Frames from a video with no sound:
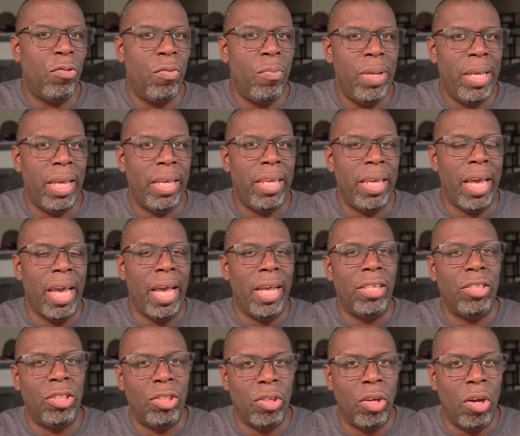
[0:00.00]
me a
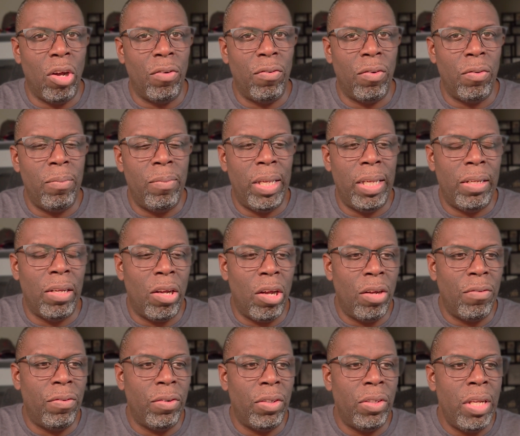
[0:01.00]
cash offer
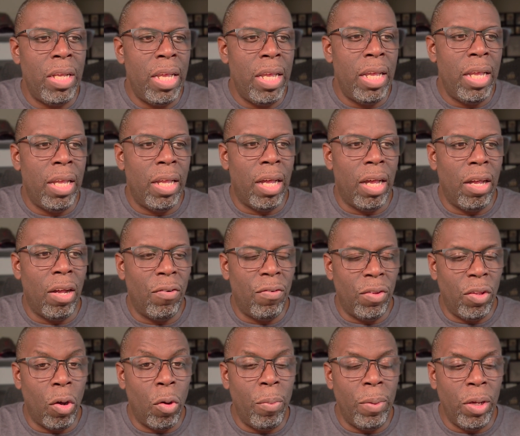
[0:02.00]

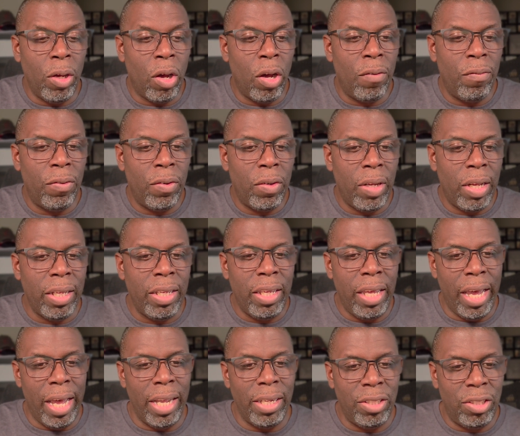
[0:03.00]
for the opening offer, a
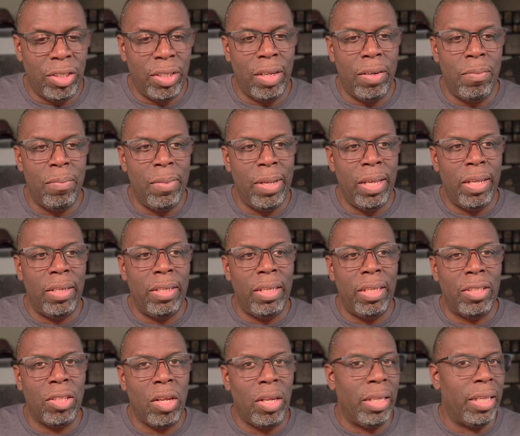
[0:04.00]
cash settlement,
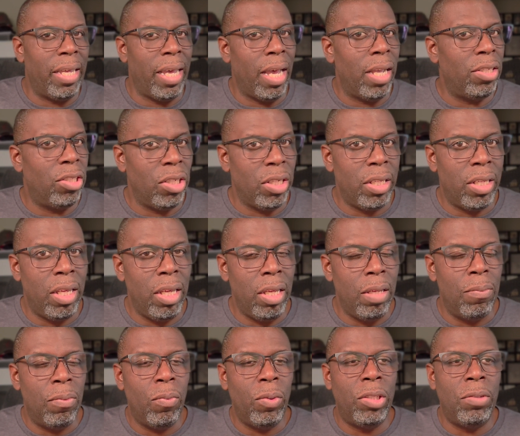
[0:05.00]
it's called a cash and
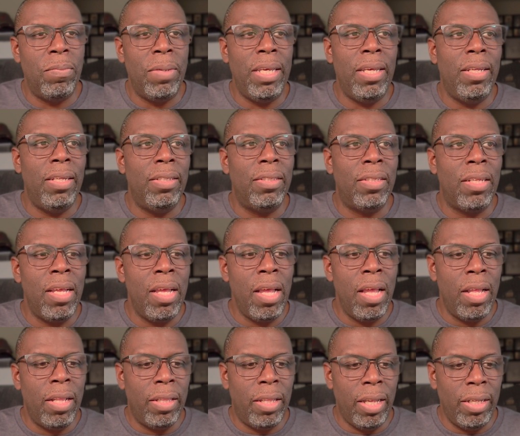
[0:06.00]
keep, which means
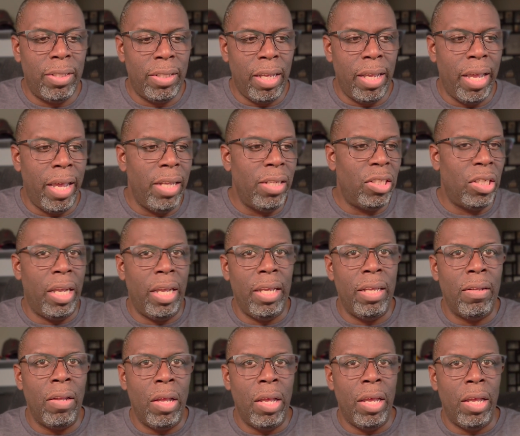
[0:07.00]
they say, hey,
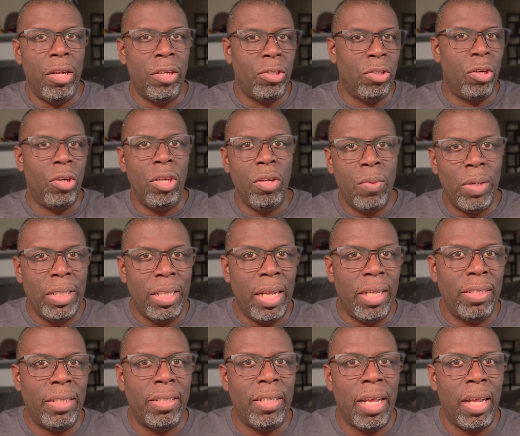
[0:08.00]
Jay, here's
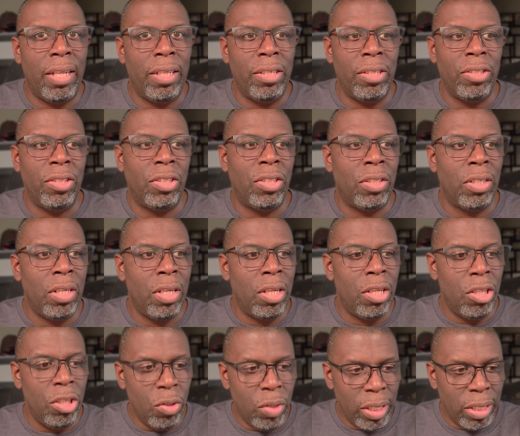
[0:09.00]
$31,000.
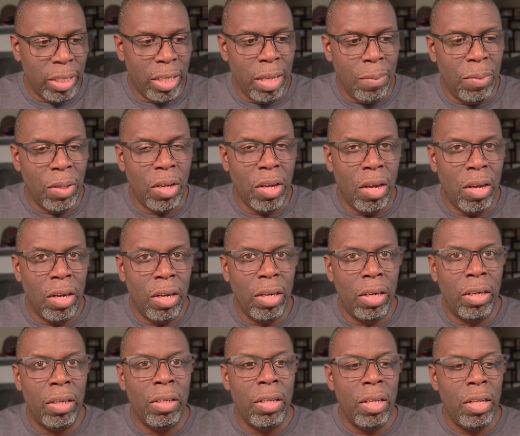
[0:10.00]
You get to keep the
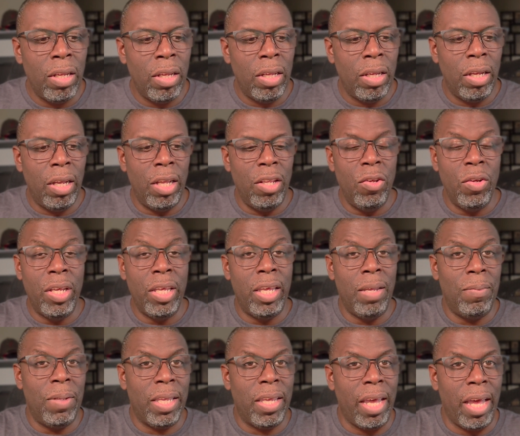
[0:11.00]
car and you can
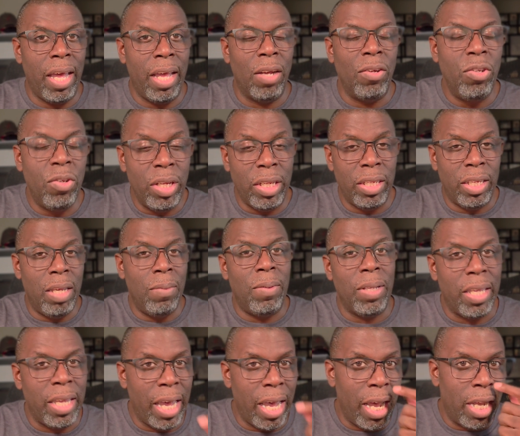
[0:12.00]
keep the cash, or you get to keep
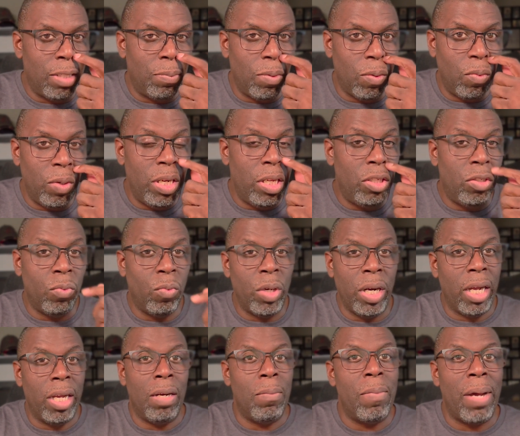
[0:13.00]
the cash, but we're
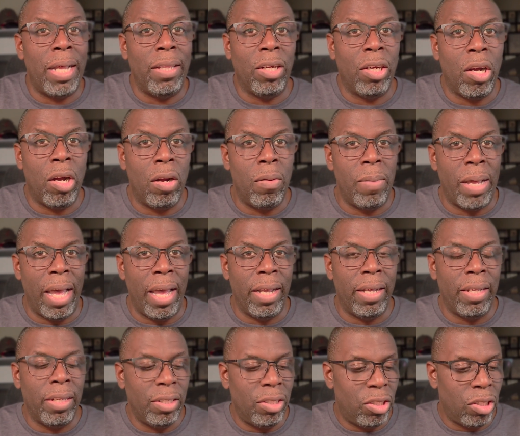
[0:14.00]
not going to buy the car
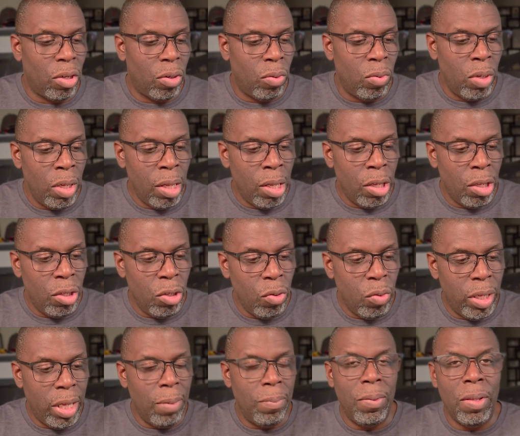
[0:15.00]
back. So
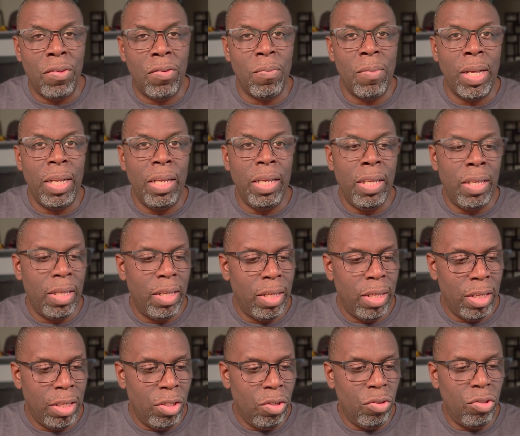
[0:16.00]
you keep this money.
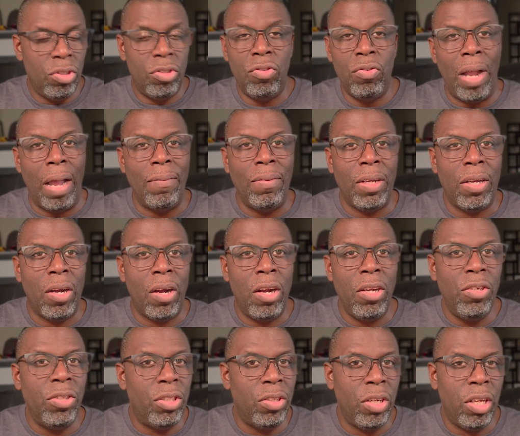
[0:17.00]
You just drive the
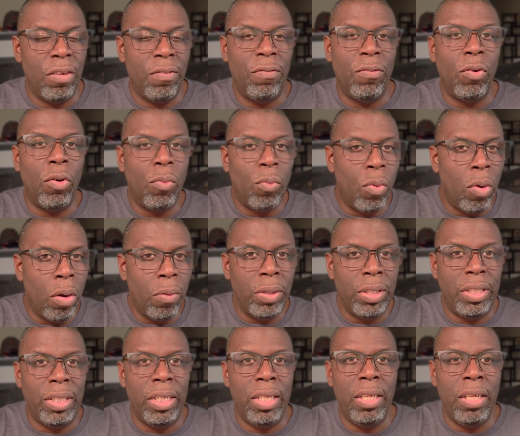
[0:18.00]
car. You still get a full
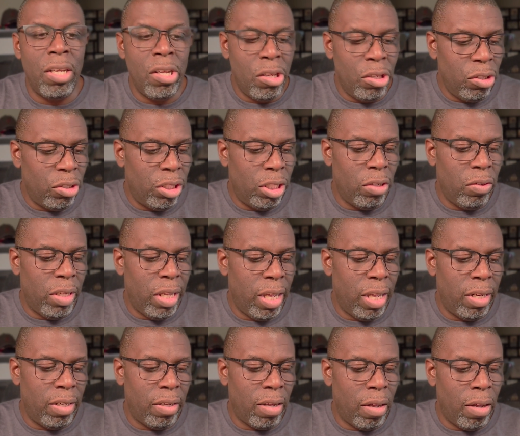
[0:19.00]
warranty. You still
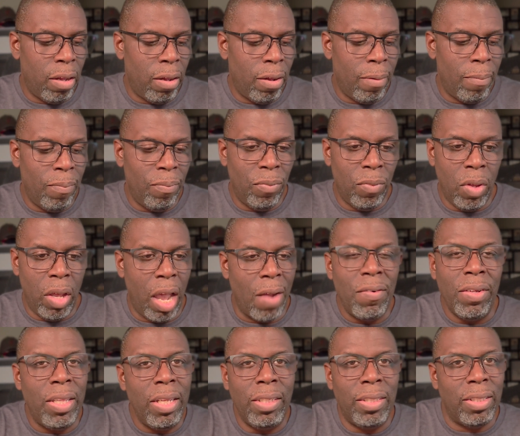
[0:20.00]
get,
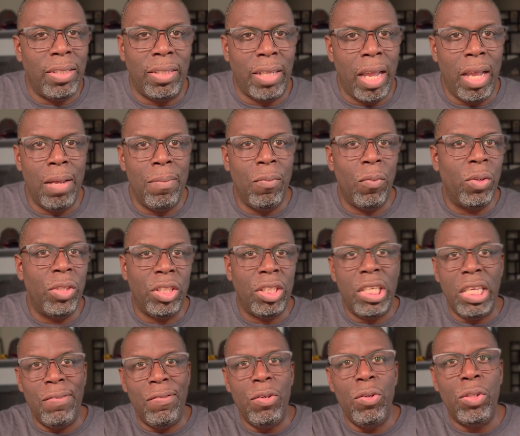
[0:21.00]
everything's the same. We're
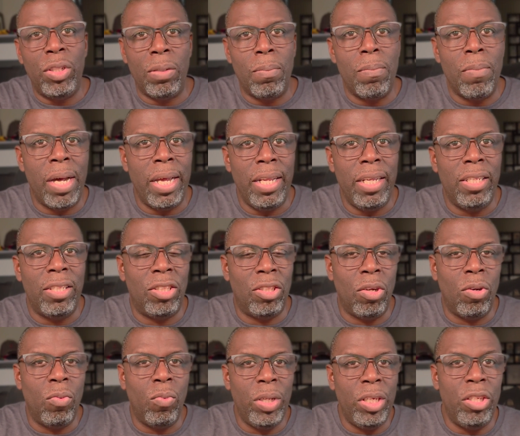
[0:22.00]
just giving you some money
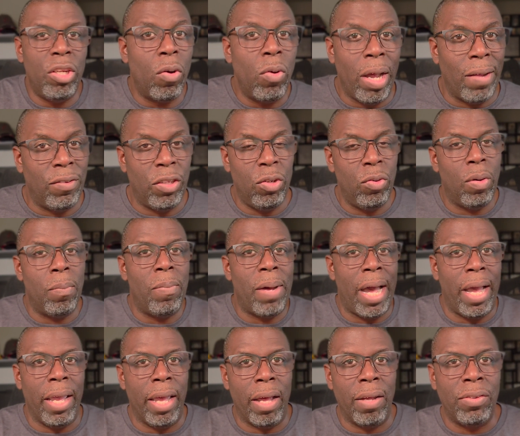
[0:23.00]
so we don't have to do a
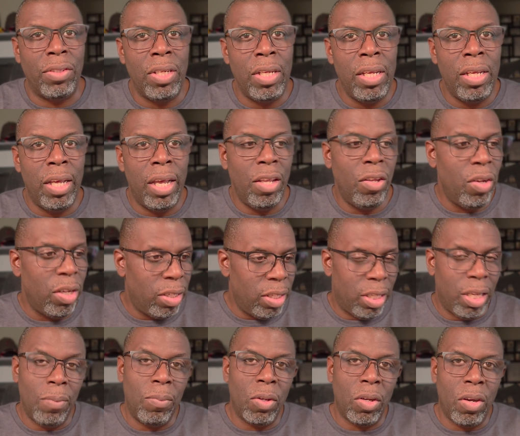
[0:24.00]
buyout and you get to
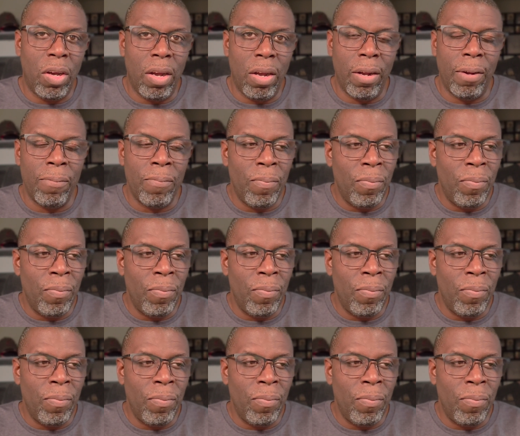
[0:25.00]
keep the car.